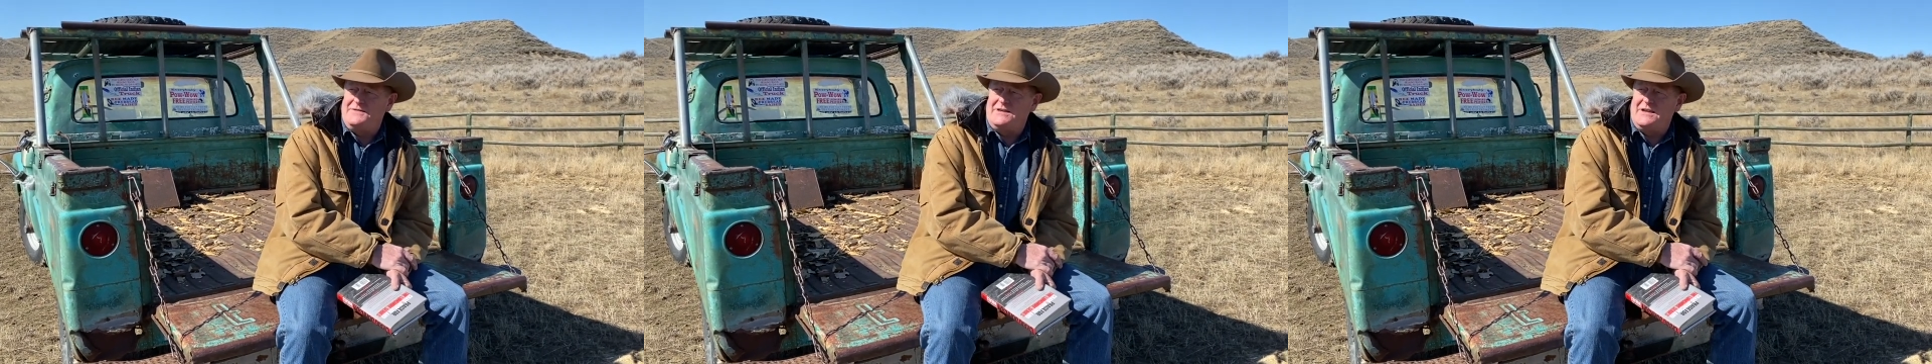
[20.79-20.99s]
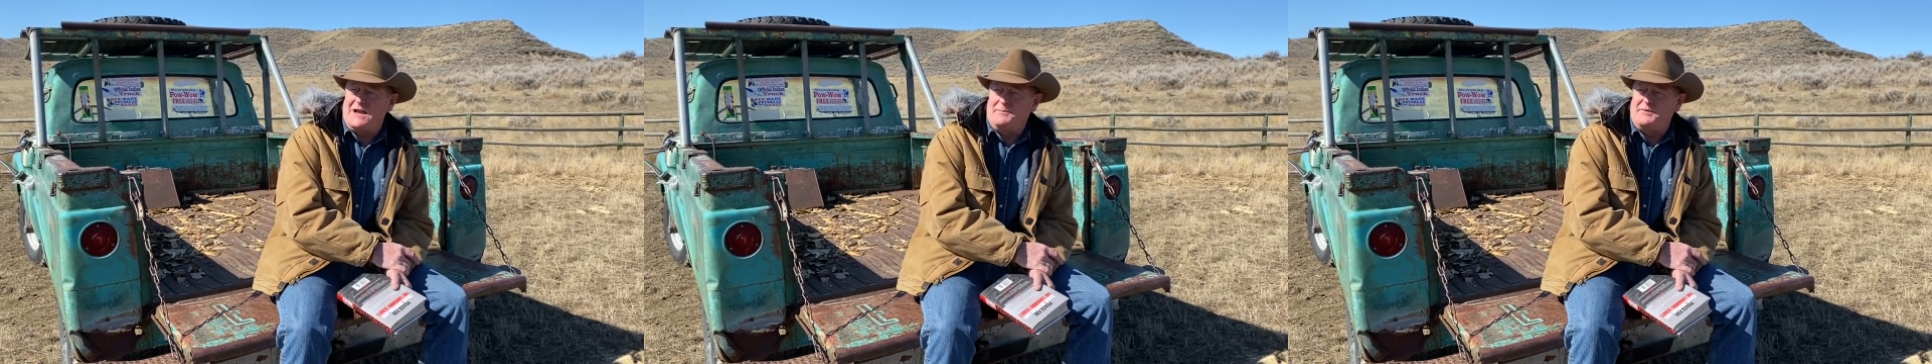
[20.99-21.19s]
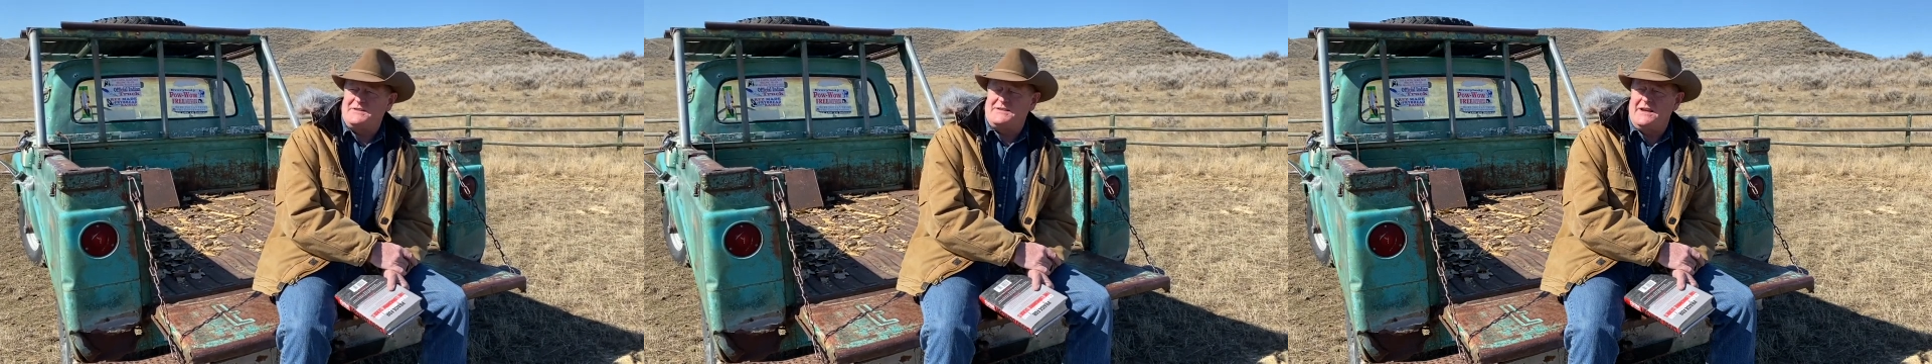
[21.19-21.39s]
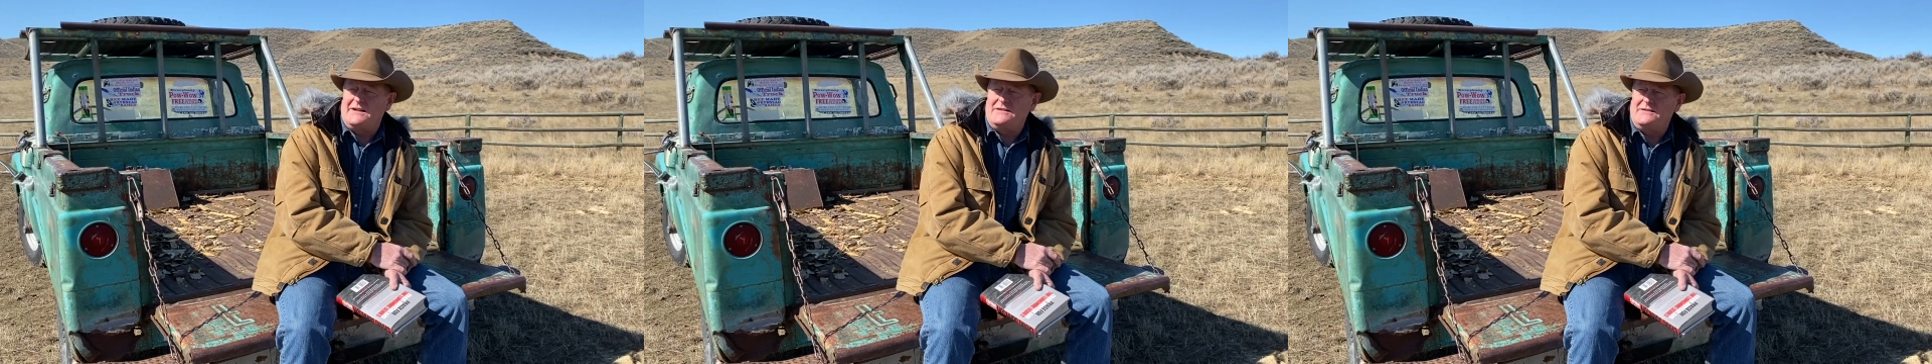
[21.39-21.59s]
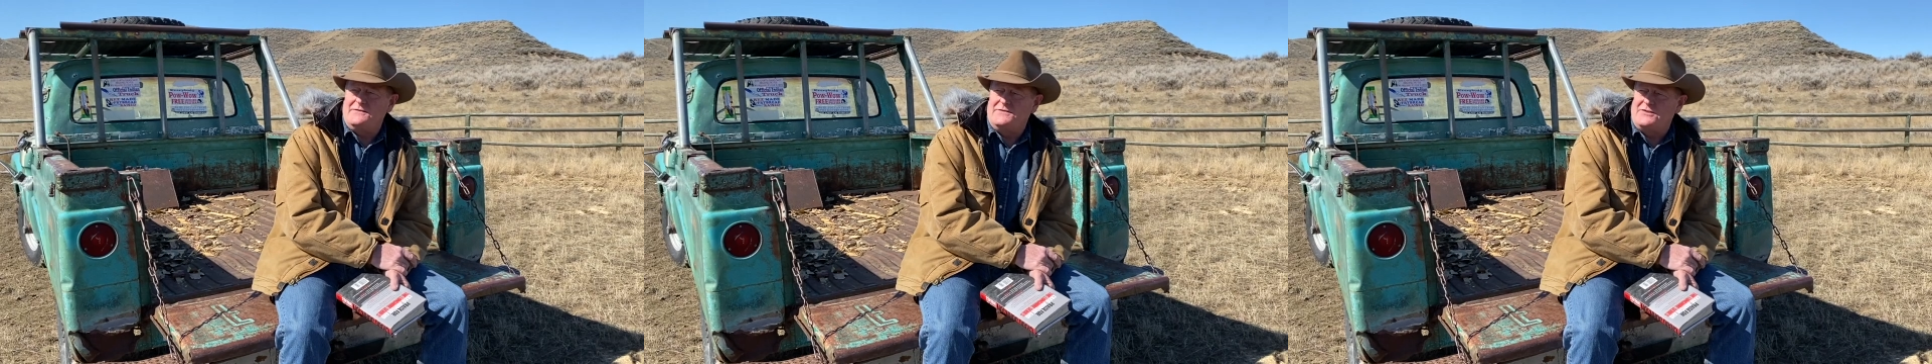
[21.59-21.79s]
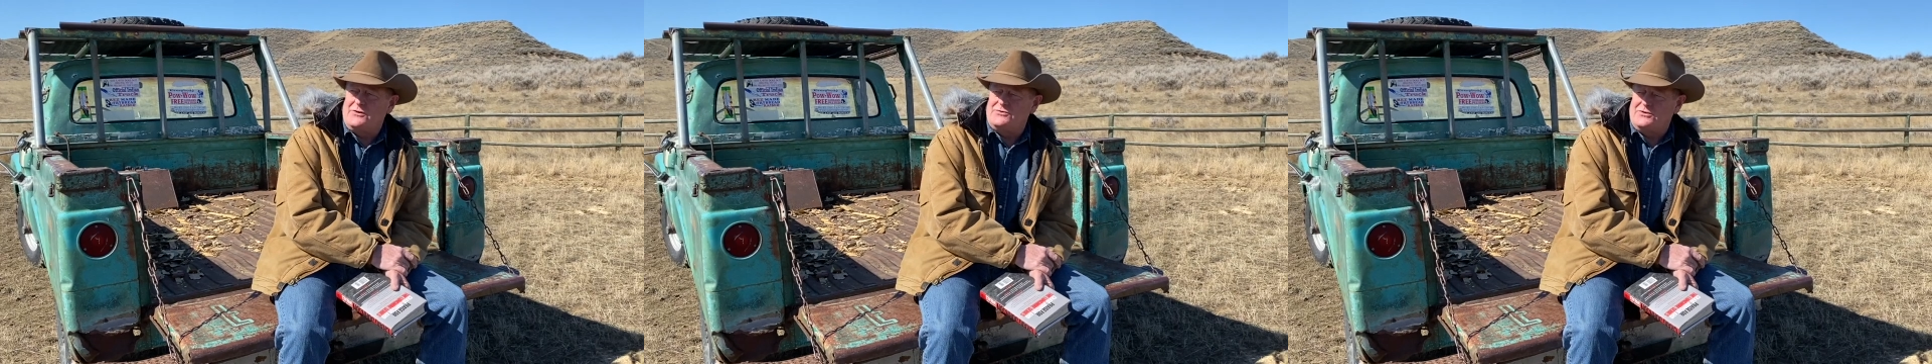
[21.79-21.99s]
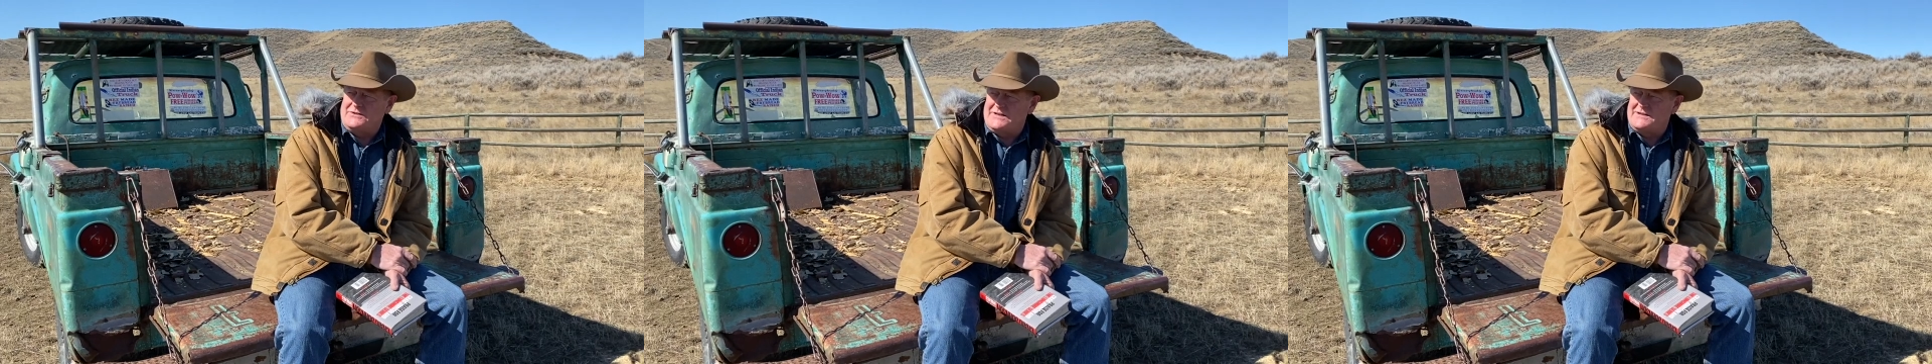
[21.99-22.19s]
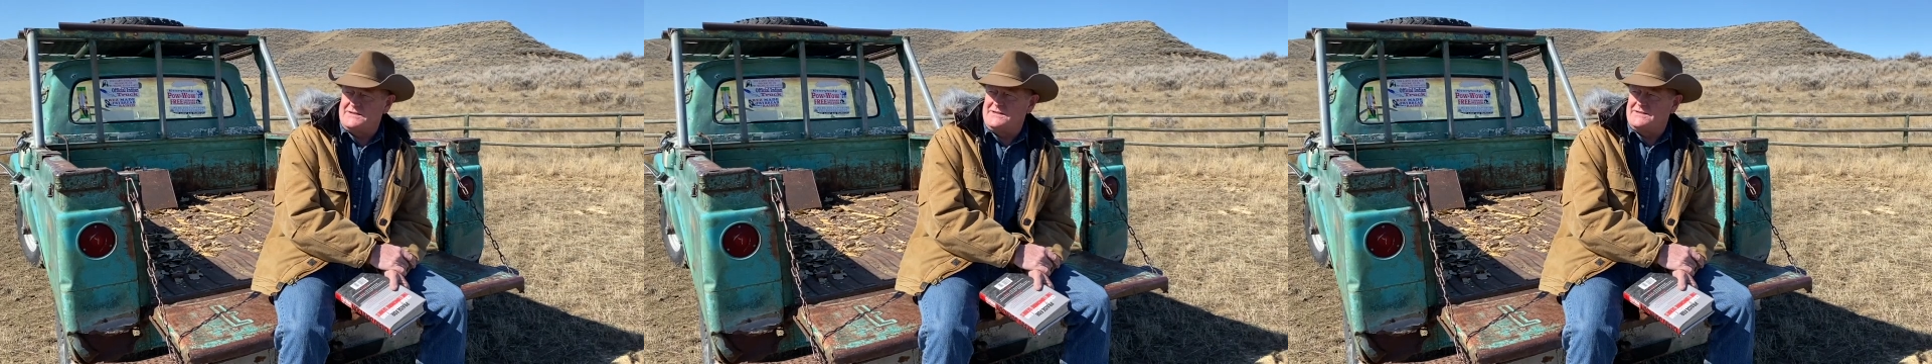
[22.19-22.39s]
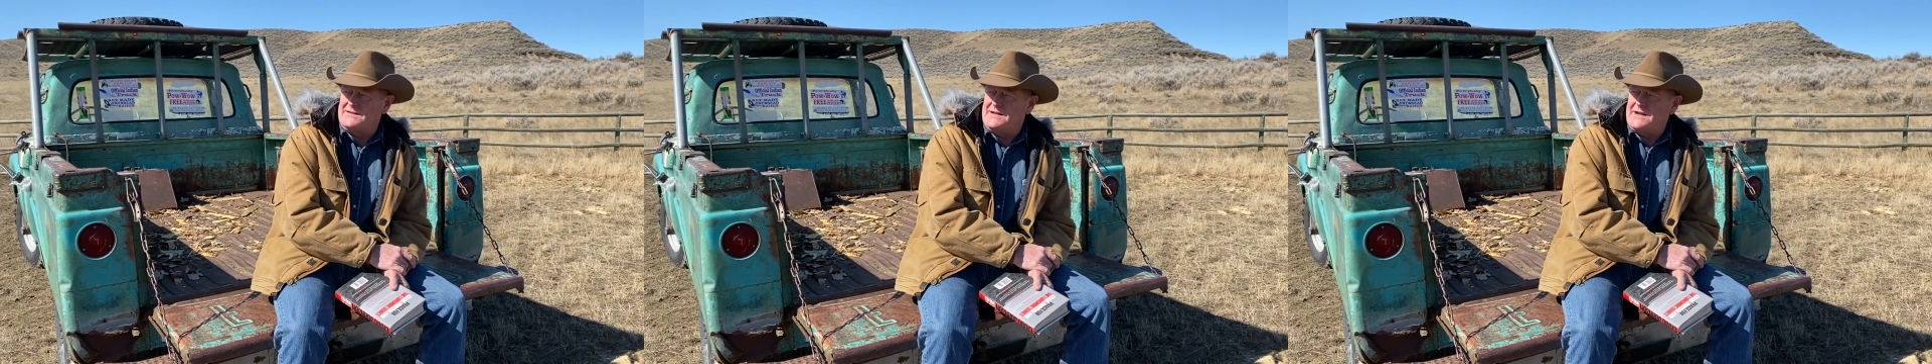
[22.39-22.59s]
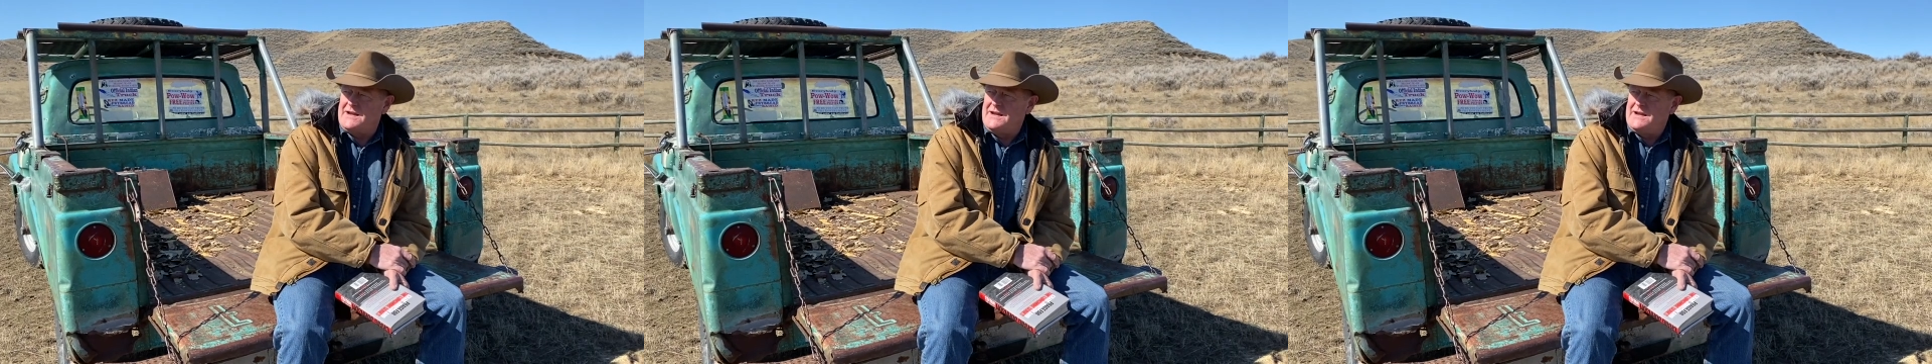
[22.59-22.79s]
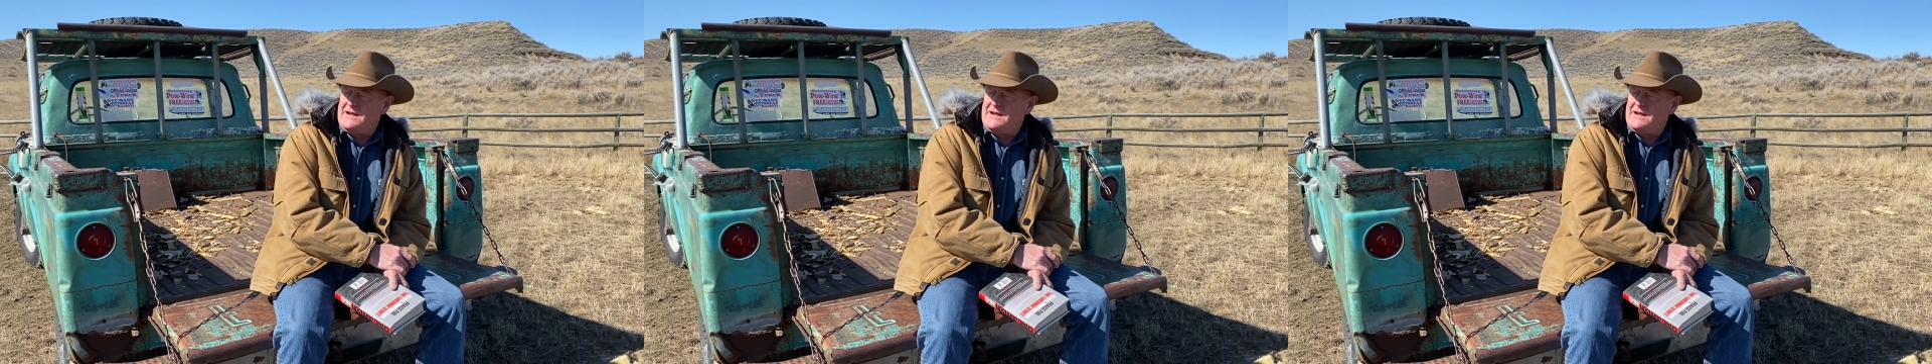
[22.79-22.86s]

the epicenter of social distancing.